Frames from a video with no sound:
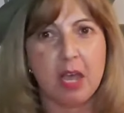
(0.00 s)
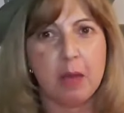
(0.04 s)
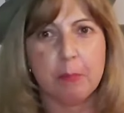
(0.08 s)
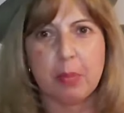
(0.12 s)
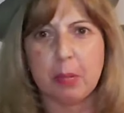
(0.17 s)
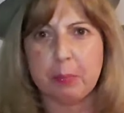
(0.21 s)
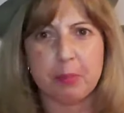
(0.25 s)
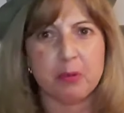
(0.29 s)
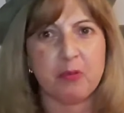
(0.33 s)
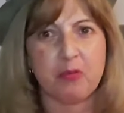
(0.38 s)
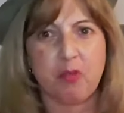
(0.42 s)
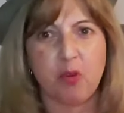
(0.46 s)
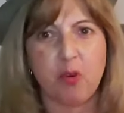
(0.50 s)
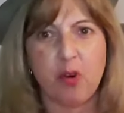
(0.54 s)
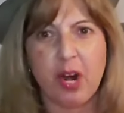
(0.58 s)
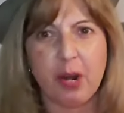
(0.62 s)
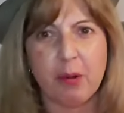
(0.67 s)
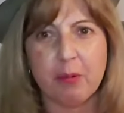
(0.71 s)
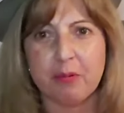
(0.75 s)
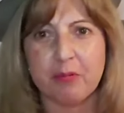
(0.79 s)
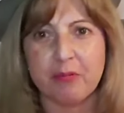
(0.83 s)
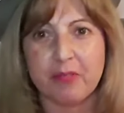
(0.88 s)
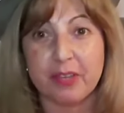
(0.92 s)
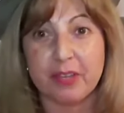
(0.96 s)
But before I
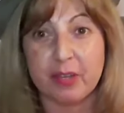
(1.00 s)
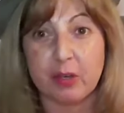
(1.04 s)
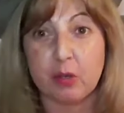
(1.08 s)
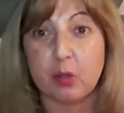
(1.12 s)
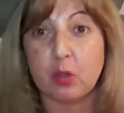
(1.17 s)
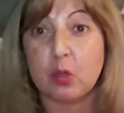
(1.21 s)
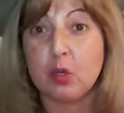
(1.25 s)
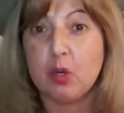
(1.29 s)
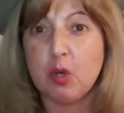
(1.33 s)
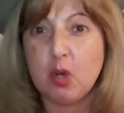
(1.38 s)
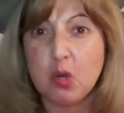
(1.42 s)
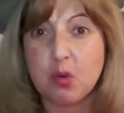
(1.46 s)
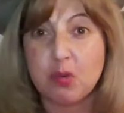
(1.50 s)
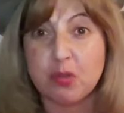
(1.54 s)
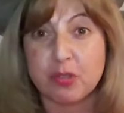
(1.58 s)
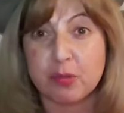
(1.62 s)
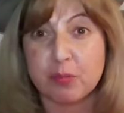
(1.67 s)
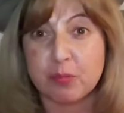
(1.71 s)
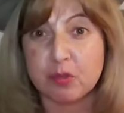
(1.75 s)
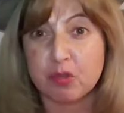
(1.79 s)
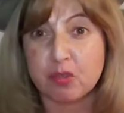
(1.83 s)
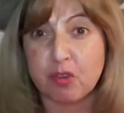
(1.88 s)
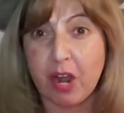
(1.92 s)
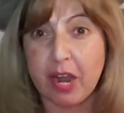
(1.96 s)
reveal who
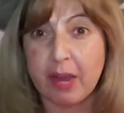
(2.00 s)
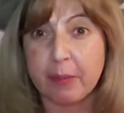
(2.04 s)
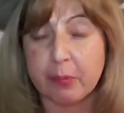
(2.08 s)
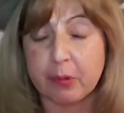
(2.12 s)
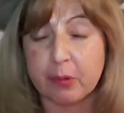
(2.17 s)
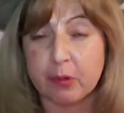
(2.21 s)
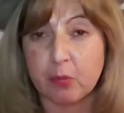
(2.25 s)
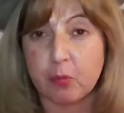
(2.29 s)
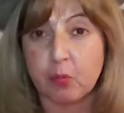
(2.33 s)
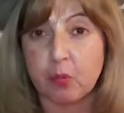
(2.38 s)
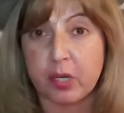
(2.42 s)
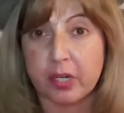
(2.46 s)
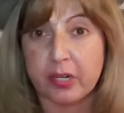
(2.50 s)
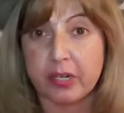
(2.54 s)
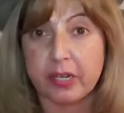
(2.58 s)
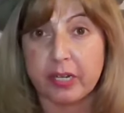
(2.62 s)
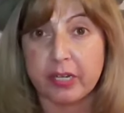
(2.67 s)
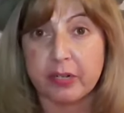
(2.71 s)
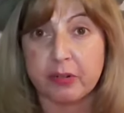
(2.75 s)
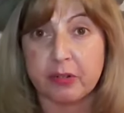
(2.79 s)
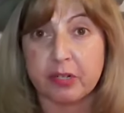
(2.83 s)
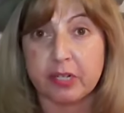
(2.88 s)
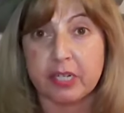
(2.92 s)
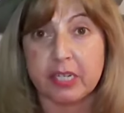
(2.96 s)
subscriber
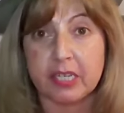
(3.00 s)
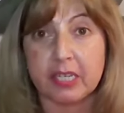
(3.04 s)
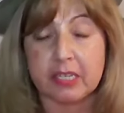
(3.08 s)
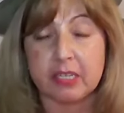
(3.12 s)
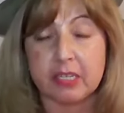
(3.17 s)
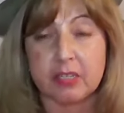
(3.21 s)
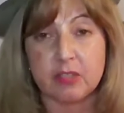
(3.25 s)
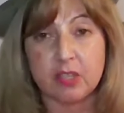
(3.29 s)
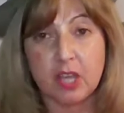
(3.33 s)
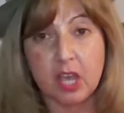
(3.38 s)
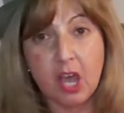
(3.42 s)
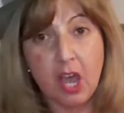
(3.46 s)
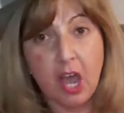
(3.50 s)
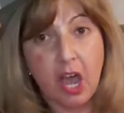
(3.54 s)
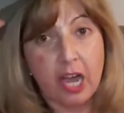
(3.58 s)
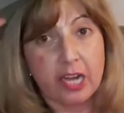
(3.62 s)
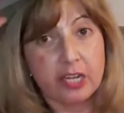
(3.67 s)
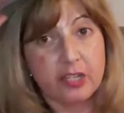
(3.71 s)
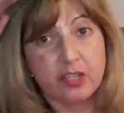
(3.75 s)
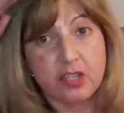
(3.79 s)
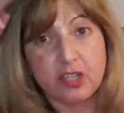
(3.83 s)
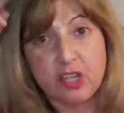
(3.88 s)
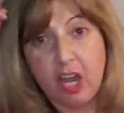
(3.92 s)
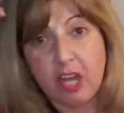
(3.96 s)
100 is,
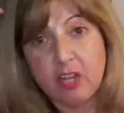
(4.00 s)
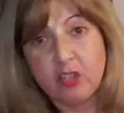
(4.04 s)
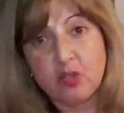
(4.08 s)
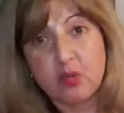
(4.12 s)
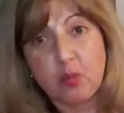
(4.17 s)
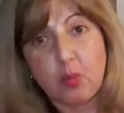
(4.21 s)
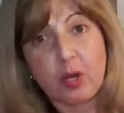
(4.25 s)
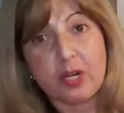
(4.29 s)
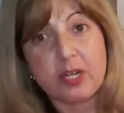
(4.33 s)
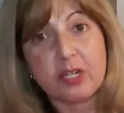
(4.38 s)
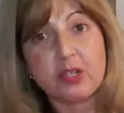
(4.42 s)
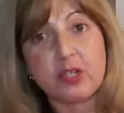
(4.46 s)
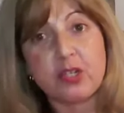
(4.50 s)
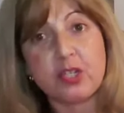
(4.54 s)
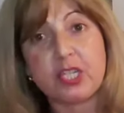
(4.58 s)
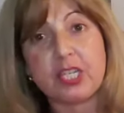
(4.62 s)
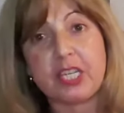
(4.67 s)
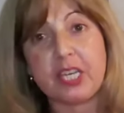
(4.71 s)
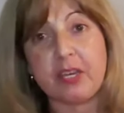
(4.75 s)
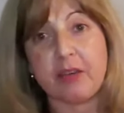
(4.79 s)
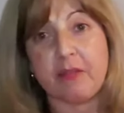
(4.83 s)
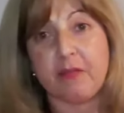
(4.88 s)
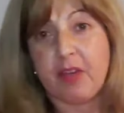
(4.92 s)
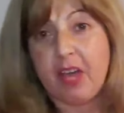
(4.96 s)
I just wanted to
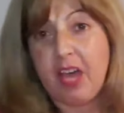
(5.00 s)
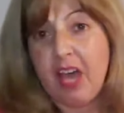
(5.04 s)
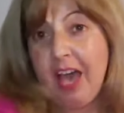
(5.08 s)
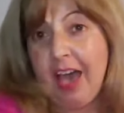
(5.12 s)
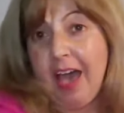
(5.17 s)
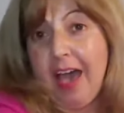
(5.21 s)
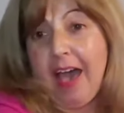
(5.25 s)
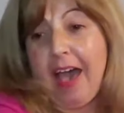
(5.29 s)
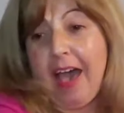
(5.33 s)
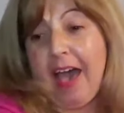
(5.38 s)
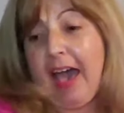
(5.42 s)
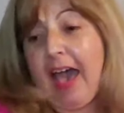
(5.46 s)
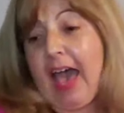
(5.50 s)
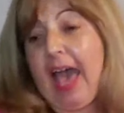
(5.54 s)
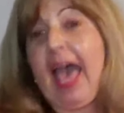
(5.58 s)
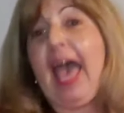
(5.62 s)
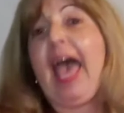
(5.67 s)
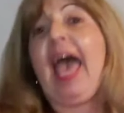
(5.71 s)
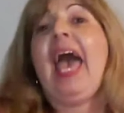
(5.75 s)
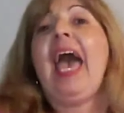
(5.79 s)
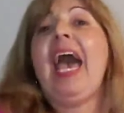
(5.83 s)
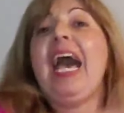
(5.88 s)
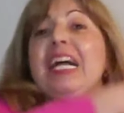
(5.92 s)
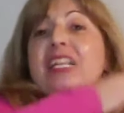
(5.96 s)
give a
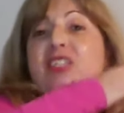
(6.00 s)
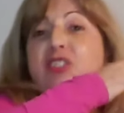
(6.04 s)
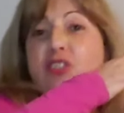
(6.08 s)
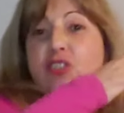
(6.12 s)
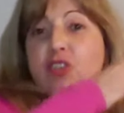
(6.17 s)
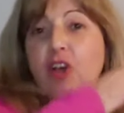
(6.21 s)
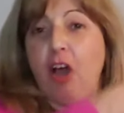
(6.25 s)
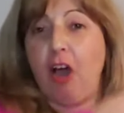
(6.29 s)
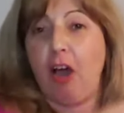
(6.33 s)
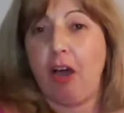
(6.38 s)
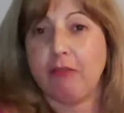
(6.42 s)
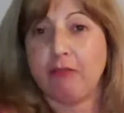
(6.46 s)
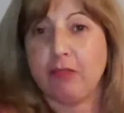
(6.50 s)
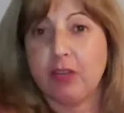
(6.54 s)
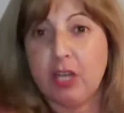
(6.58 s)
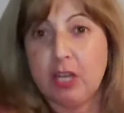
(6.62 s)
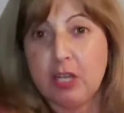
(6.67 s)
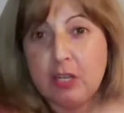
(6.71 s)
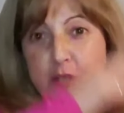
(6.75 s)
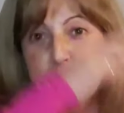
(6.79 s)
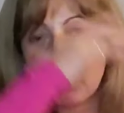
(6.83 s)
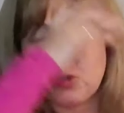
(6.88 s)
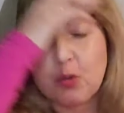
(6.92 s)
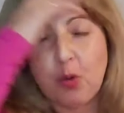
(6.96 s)
hats off
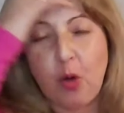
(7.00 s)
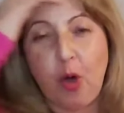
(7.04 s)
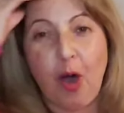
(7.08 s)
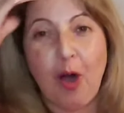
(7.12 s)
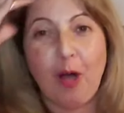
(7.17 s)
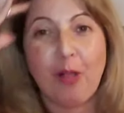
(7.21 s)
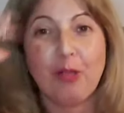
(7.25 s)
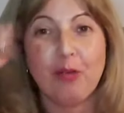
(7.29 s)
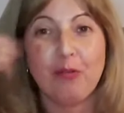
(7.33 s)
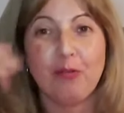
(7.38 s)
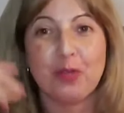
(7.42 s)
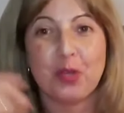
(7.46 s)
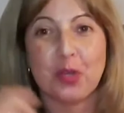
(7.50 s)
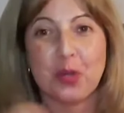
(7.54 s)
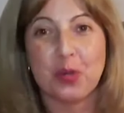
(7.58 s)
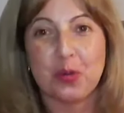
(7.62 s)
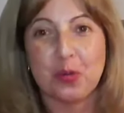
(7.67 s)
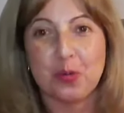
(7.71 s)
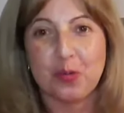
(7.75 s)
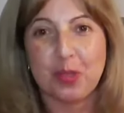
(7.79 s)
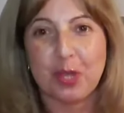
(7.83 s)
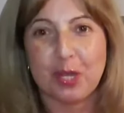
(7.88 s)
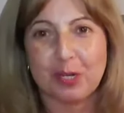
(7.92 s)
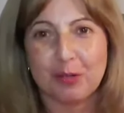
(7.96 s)
to all of
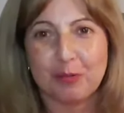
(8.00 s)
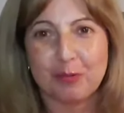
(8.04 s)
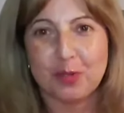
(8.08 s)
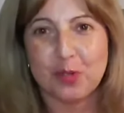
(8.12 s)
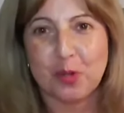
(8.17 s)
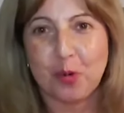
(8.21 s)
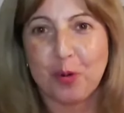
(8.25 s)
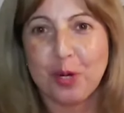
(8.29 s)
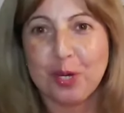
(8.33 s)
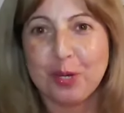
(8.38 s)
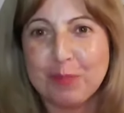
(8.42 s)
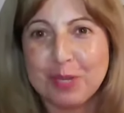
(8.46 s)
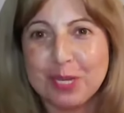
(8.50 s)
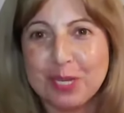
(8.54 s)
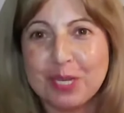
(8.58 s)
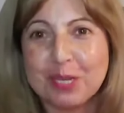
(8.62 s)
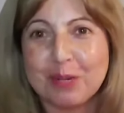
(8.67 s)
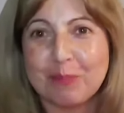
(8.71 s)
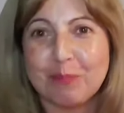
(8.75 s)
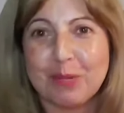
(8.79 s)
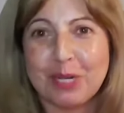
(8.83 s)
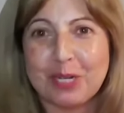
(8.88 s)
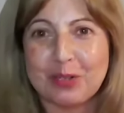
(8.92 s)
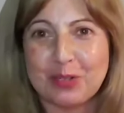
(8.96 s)
you that have joined me
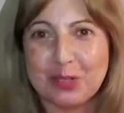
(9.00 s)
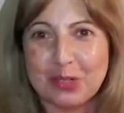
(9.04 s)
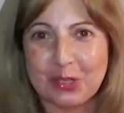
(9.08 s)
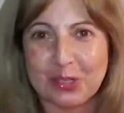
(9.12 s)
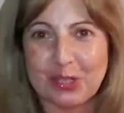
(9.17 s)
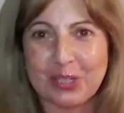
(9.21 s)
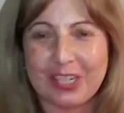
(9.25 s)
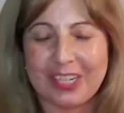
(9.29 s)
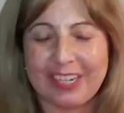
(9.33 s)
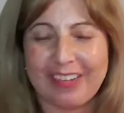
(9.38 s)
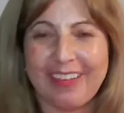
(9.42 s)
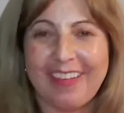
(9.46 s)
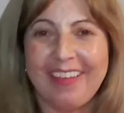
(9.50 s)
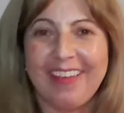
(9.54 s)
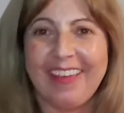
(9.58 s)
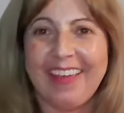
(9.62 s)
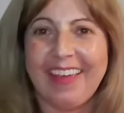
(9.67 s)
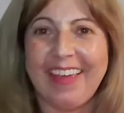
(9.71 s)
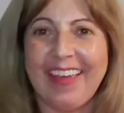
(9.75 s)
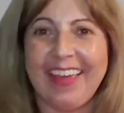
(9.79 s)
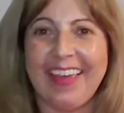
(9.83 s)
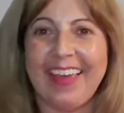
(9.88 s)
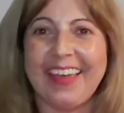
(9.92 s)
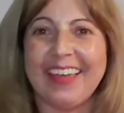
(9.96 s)
in my journey
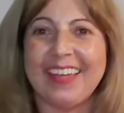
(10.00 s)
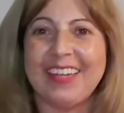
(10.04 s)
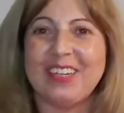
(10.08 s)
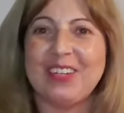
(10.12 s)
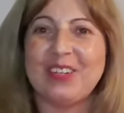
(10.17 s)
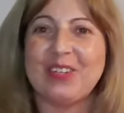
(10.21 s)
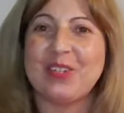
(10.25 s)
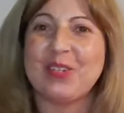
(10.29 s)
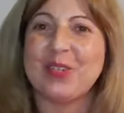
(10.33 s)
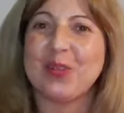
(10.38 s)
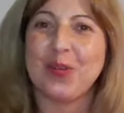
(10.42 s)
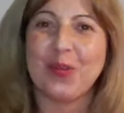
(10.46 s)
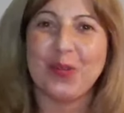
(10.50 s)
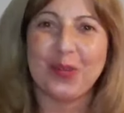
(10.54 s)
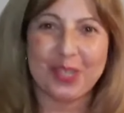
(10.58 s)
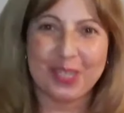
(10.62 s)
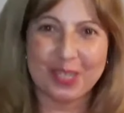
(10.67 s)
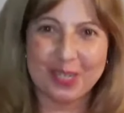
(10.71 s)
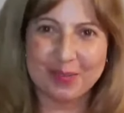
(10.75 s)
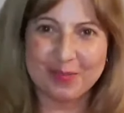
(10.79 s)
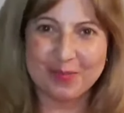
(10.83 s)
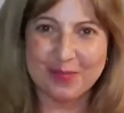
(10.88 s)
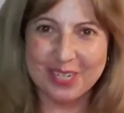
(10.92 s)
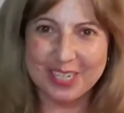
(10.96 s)
and
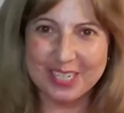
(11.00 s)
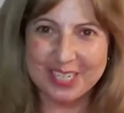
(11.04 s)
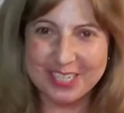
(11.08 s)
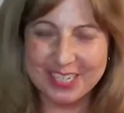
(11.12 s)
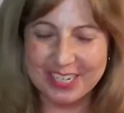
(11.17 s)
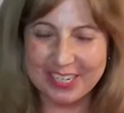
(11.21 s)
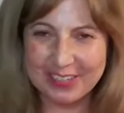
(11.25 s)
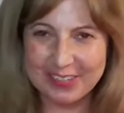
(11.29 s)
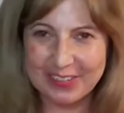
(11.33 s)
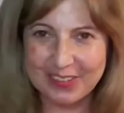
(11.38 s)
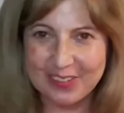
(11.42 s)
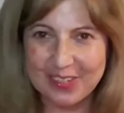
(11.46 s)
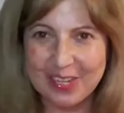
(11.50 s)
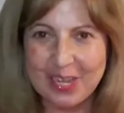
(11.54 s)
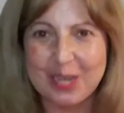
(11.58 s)
join my channel.